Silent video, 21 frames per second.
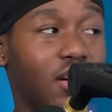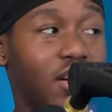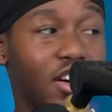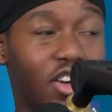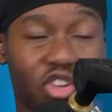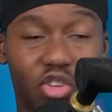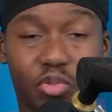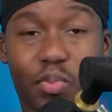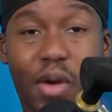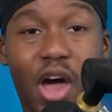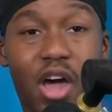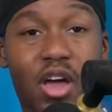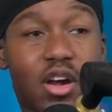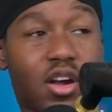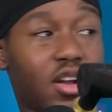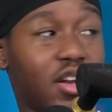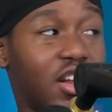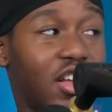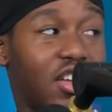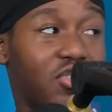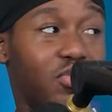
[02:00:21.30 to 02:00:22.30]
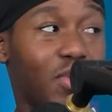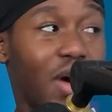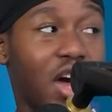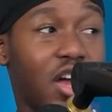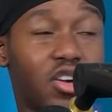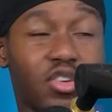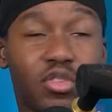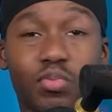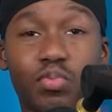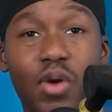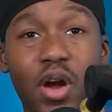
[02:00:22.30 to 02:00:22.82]
a spider and that
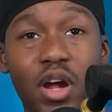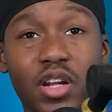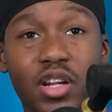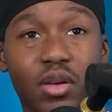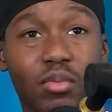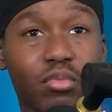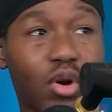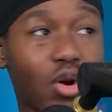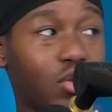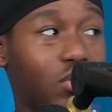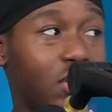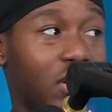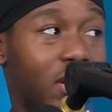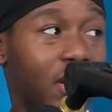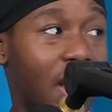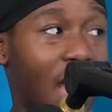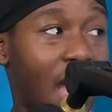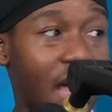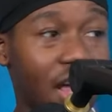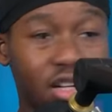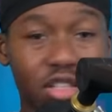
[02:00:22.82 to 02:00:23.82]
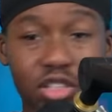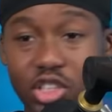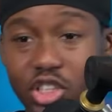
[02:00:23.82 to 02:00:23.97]
spider's pregnant, bro. That